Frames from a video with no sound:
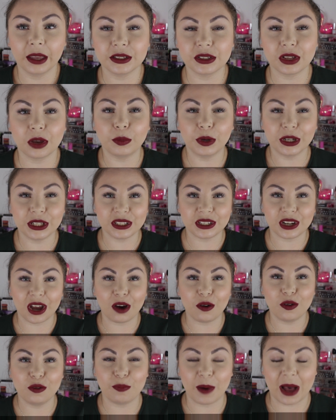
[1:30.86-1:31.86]
So I'm going to
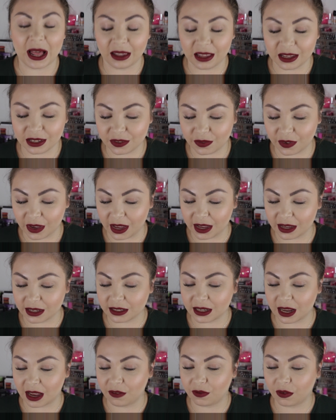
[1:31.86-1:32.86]
start with palettes
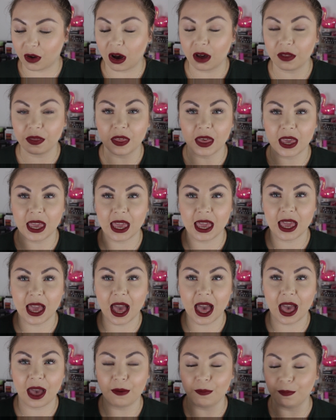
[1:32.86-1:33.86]
first. I've got the
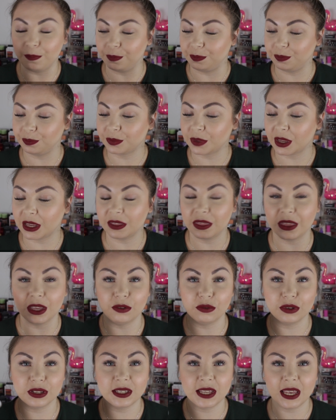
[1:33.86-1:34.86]

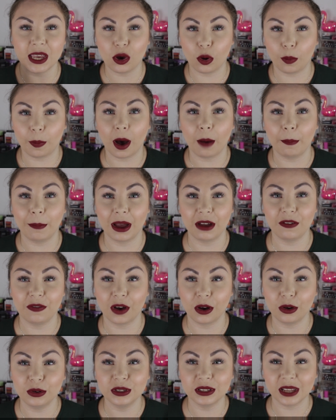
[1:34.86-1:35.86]
receipt up on my
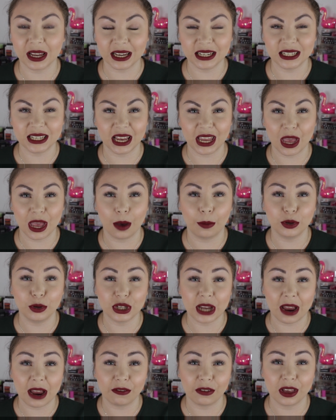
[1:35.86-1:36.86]
phone so I can tell you how
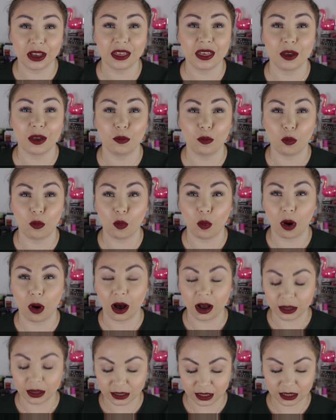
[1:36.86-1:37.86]
much everything
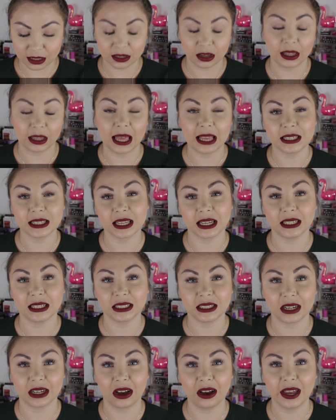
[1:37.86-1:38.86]
was, so let's get
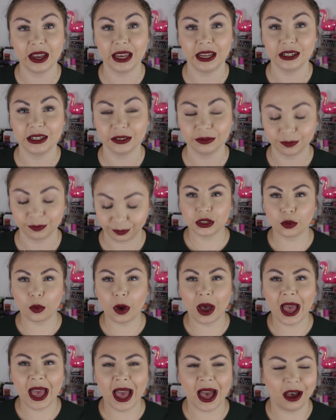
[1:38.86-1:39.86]
started. So
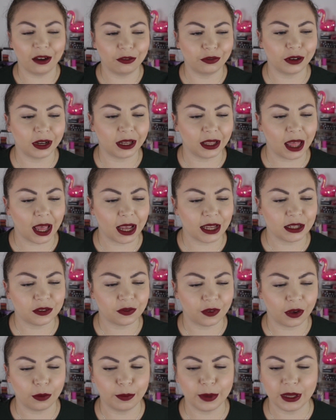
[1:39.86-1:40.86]
what I have
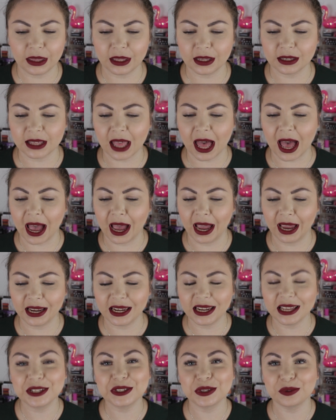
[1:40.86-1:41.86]
realised filming is that I
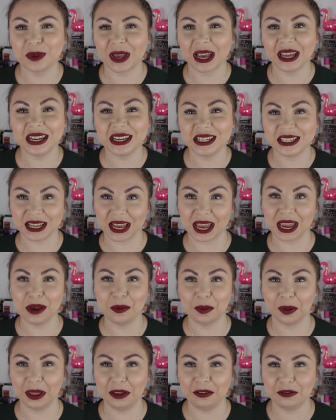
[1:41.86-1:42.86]
need some kind of
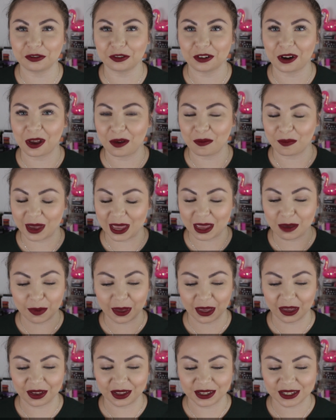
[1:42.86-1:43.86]
table in front of me
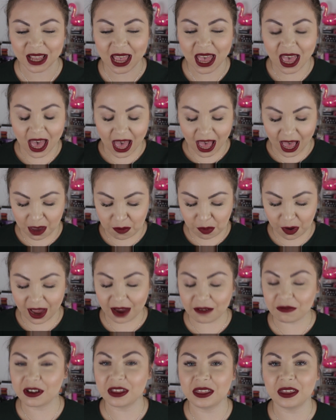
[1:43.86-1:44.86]
because I put
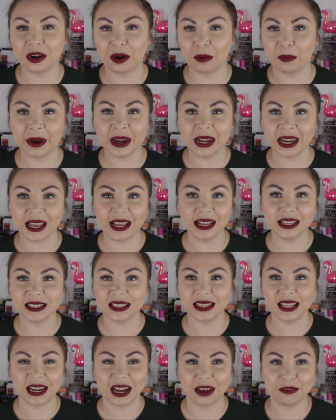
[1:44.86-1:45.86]
everything on my knees
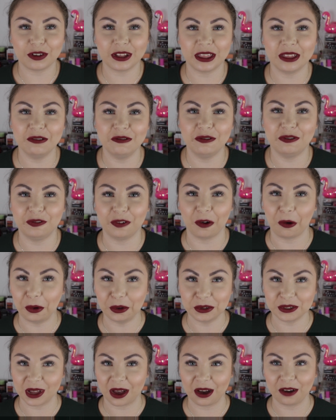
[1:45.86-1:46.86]
and then everything
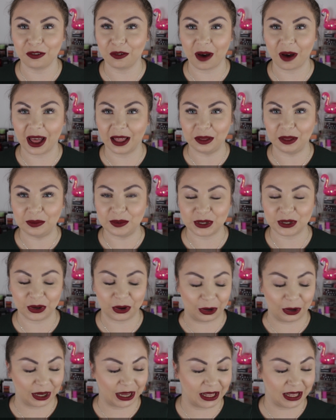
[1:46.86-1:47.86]
falls off while I'm
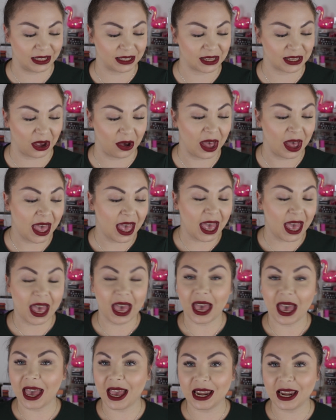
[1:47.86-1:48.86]
talking. So
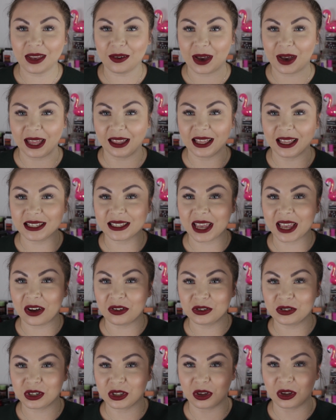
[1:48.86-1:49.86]
anyway, let's get
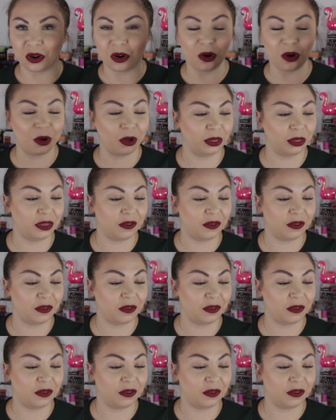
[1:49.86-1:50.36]
on to the haul.